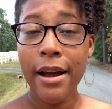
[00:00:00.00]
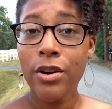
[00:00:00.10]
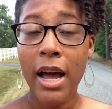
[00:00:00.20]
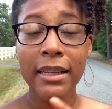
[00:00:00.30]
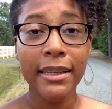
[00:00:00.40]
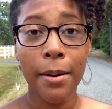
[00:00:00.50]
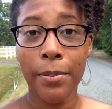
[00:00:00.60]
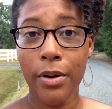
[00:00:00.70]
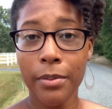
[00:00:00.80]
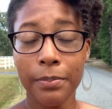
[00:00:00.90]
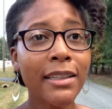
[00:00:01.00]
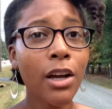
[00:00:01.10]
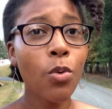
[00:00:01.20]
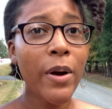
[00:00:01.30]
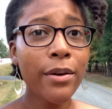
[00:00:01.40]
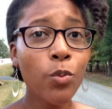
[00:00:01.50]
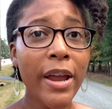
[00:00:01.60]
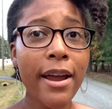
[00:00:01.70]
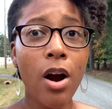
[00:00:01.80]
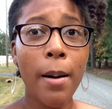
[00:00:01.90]
are not separate. So when
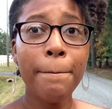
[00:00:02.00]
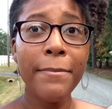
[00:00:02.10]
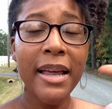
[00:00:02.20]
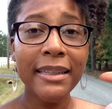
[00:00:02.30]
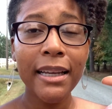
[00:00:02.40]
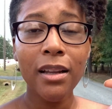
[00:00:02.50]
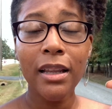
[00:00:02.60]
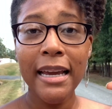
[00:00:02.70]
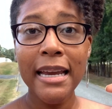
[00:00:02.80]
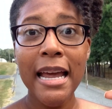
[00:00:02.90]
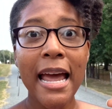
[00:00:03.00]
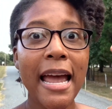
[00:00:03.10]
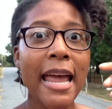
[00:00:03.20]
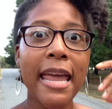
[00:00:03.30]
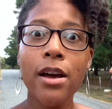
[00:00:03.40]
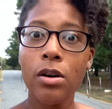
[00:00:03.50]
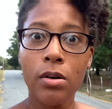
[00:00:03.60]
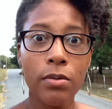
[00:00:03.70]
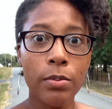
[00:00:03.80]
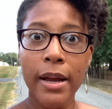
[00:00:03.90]
we are mentally
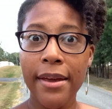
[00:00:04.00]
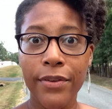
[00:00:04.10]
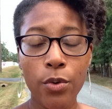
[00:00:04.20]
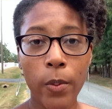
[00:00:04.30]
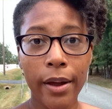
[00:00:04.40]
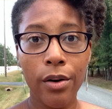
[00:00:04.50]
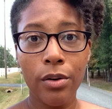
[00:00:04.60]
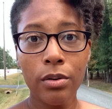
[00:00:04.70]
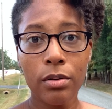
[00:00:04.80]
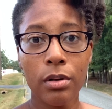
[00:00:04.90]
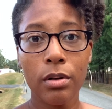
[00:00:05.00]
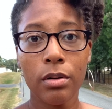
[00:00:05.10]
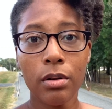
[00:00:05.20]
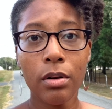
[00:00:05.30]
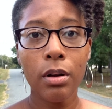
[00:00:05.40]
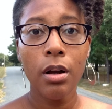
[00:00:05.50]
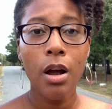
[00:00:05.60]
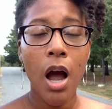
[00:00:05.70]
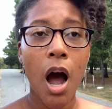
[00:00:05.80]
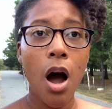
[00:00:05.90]
ill, if you will,
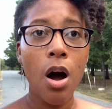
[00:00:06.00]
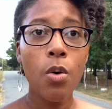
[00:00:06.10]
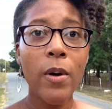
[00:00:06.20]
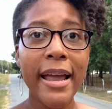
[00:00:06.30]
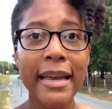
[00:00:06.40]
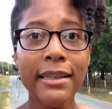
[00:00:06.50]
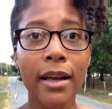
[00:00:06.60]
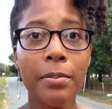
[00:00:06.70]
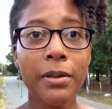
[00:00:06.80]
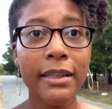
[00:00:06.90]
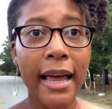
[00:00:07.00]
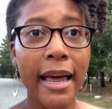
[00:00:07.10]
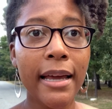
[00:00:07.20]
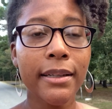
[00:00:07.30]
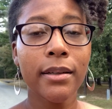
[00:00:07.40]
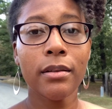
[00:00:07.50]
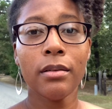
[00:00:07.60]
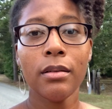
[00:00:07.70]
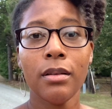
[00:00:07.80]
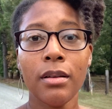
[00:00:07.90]
always upset,
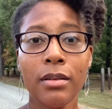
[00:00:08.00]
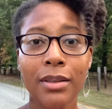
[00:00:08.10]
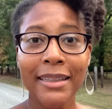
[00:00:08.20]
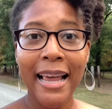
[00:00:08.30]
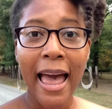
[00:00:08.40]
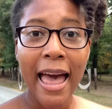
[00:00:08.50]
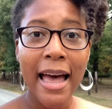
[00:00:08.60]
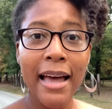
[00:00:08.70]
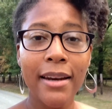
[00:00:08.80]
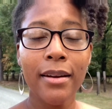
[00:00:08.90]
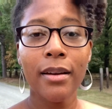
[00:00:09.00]
sad,